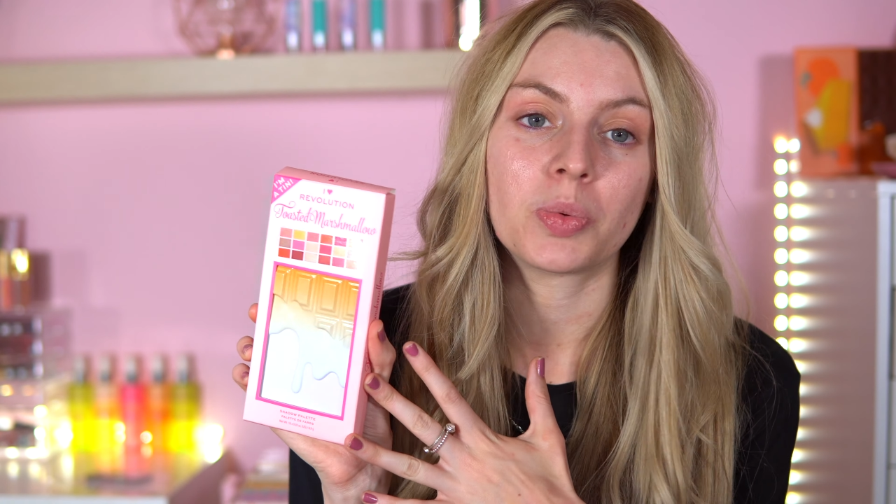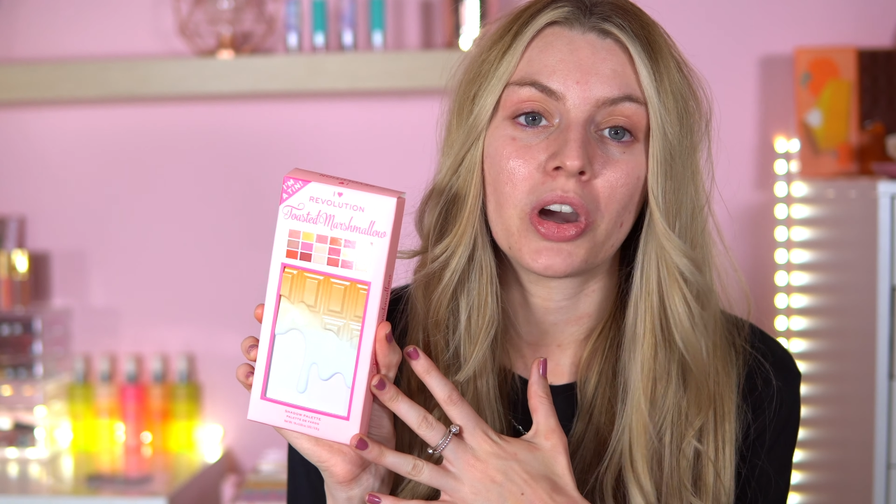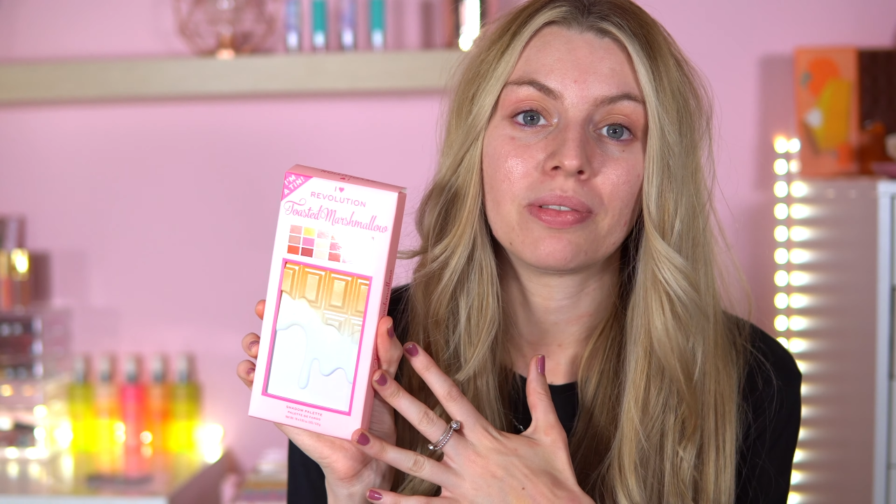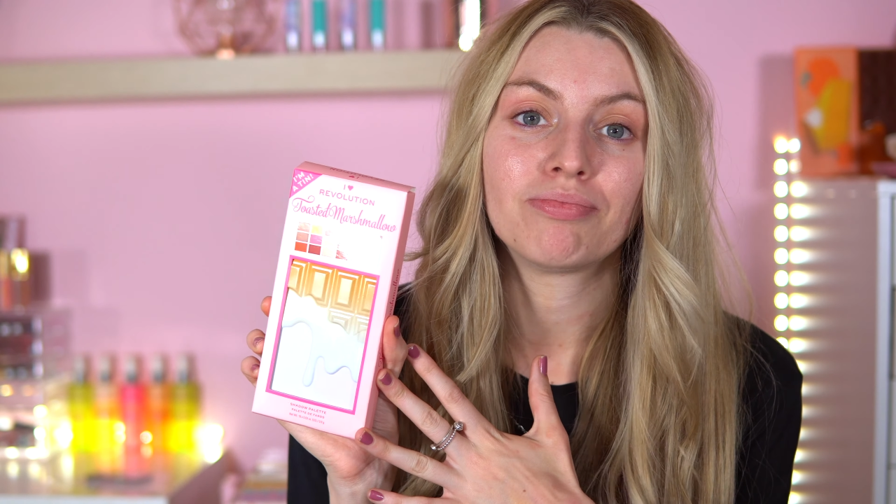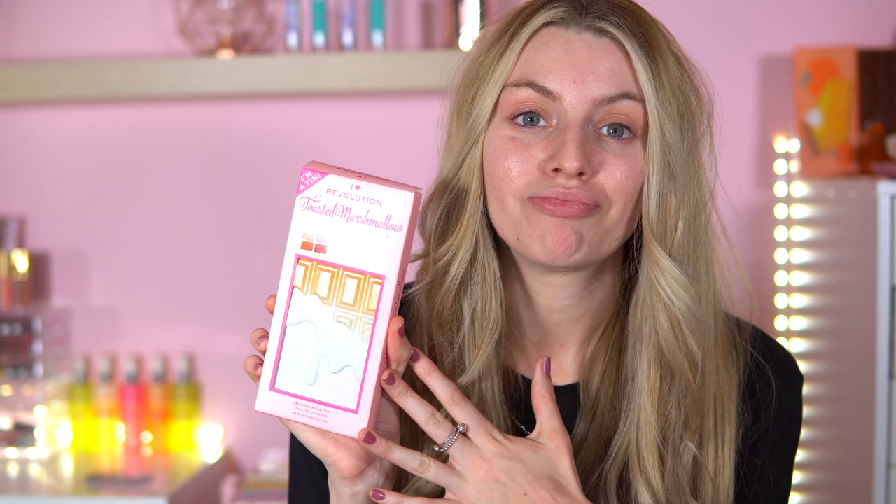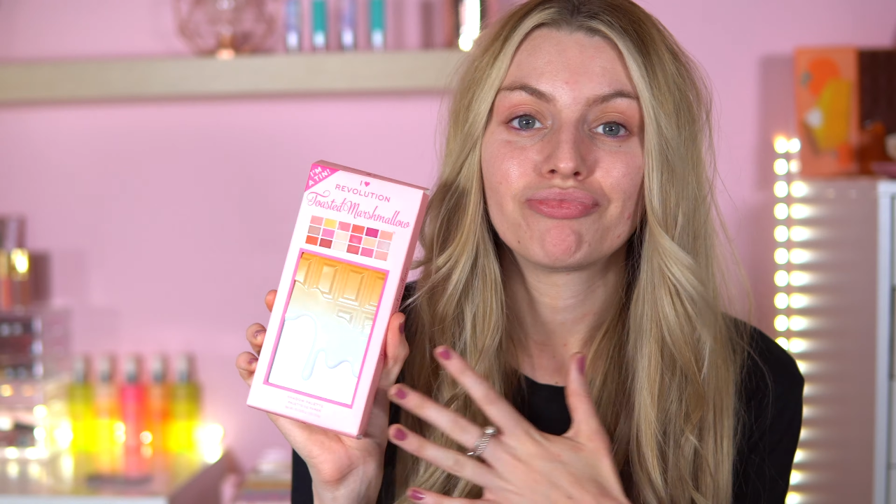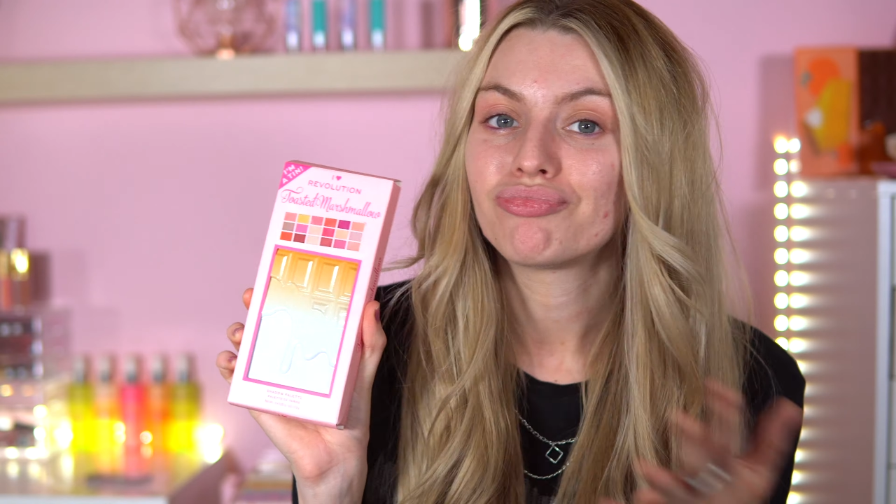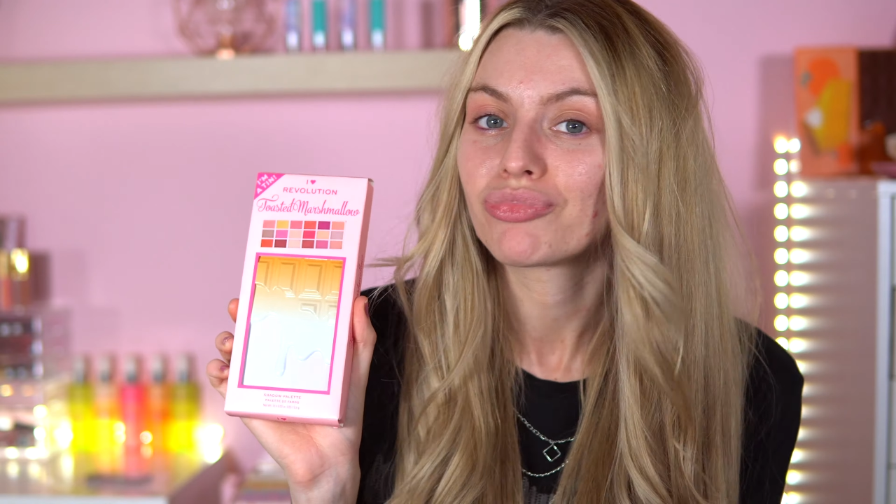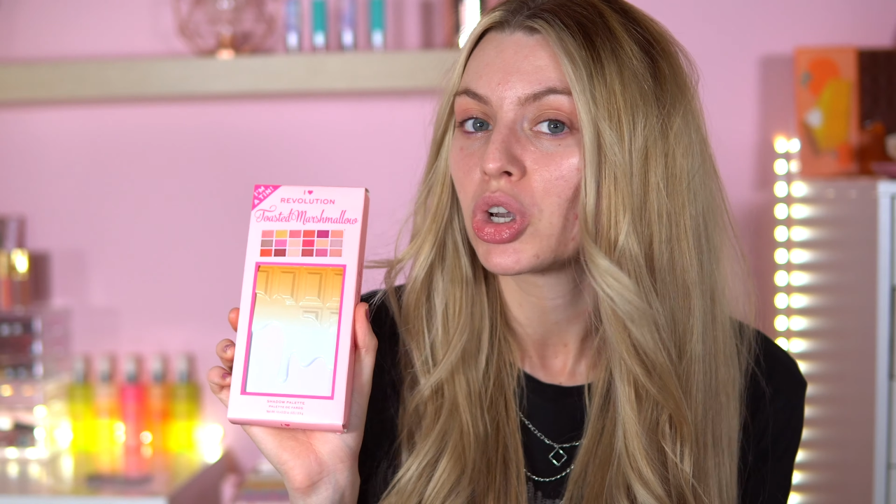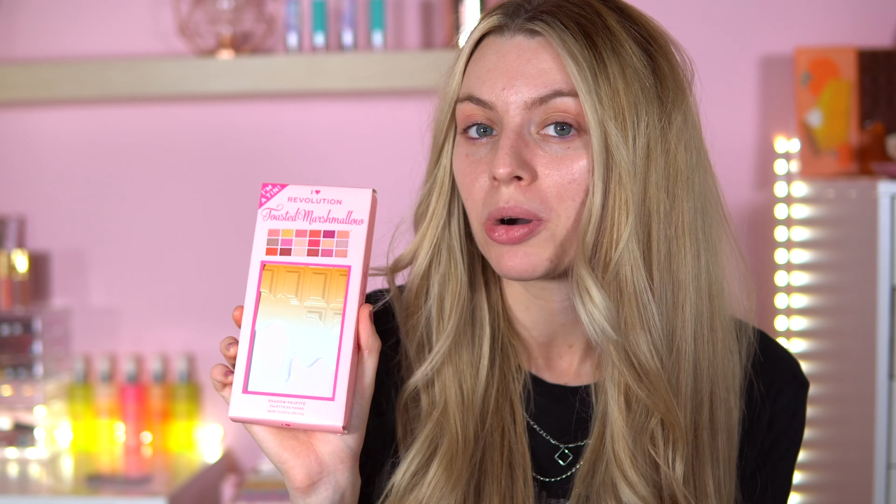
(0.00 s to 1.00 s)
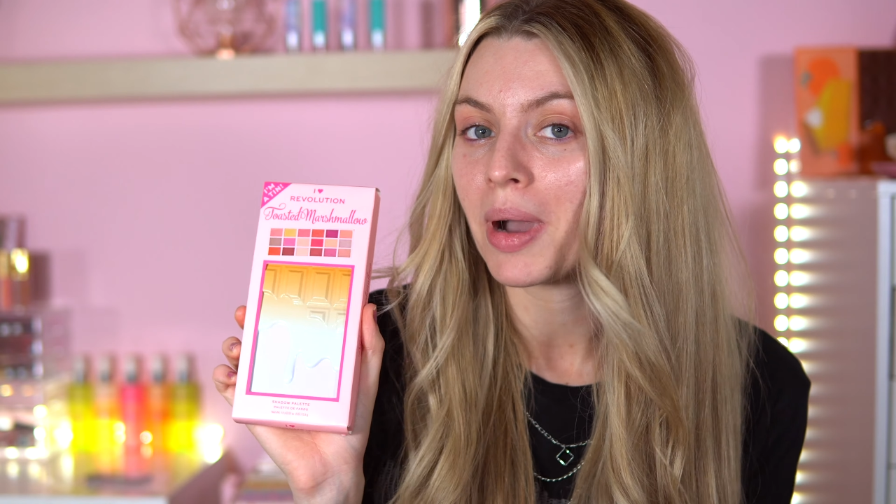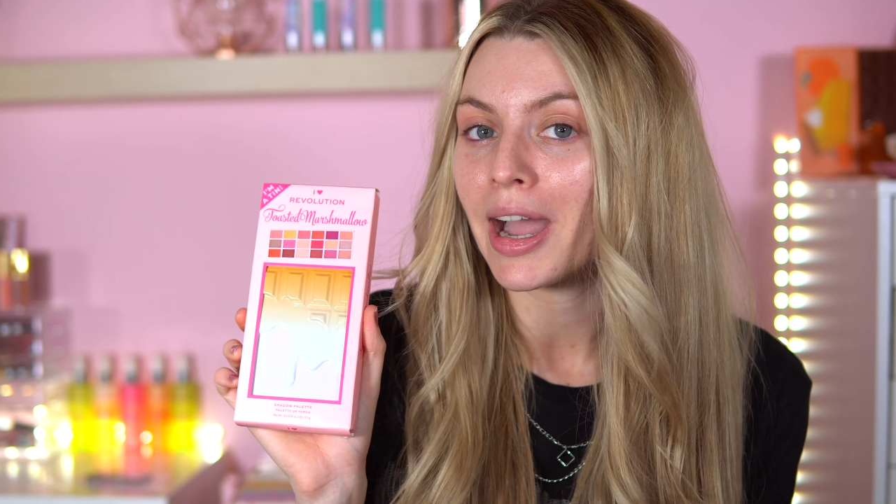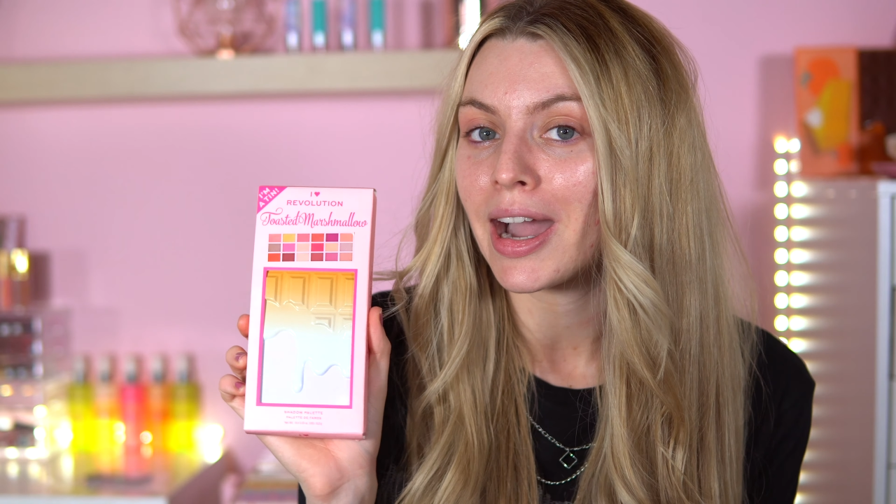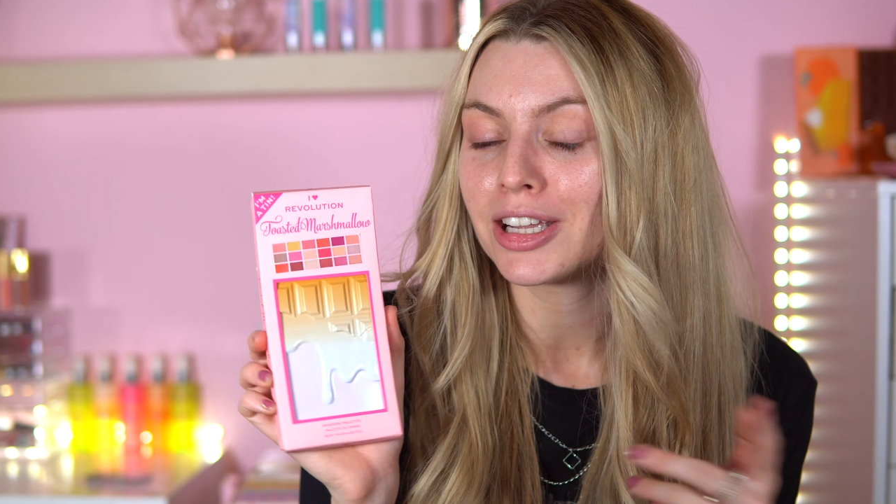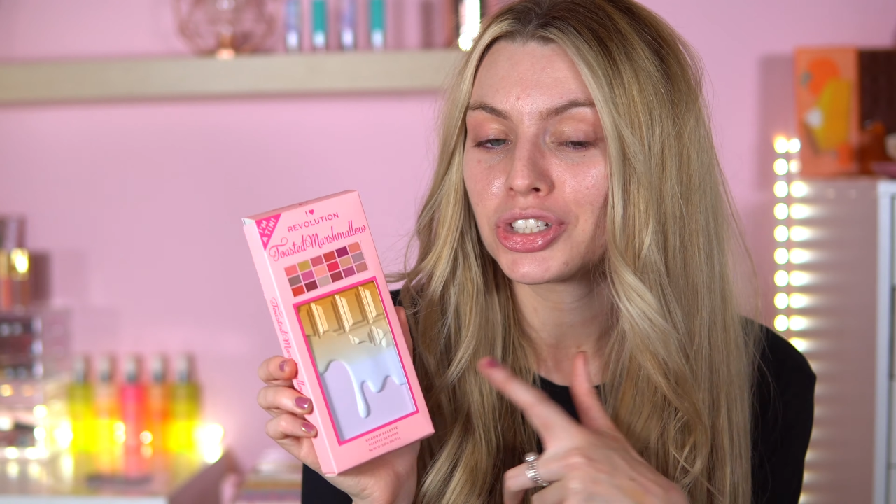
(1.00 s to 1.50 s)
one caught
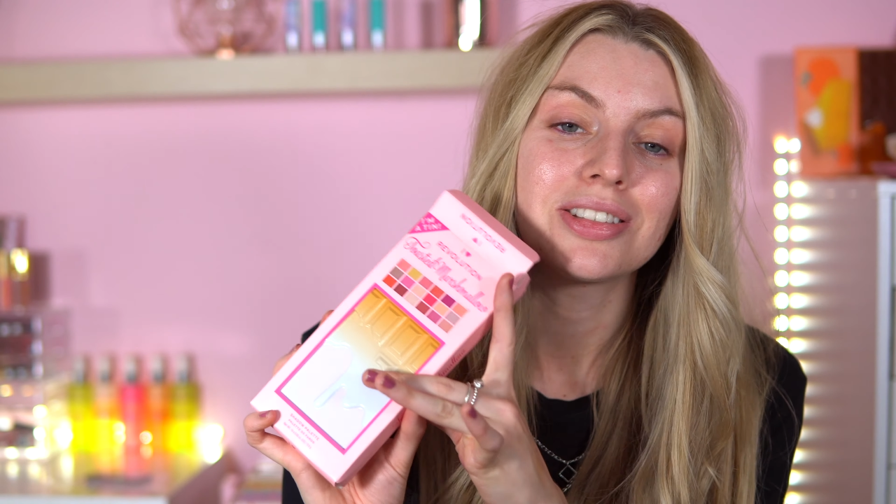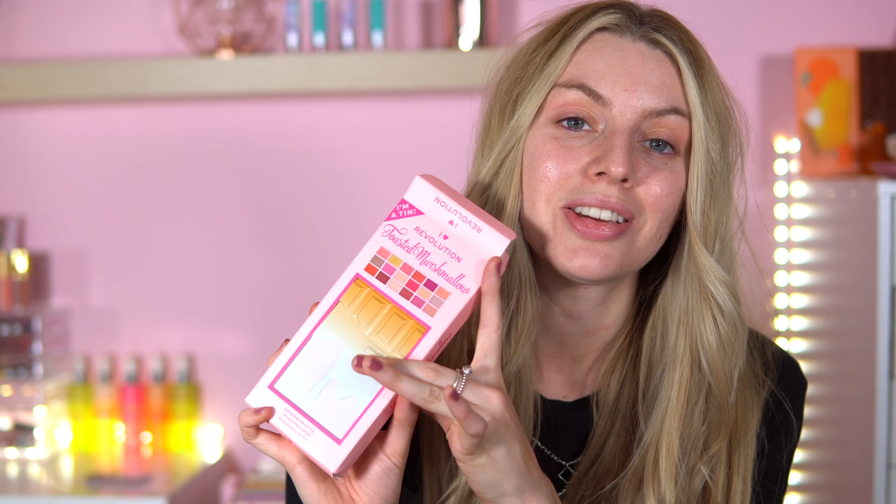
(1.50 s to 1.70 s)
my eye.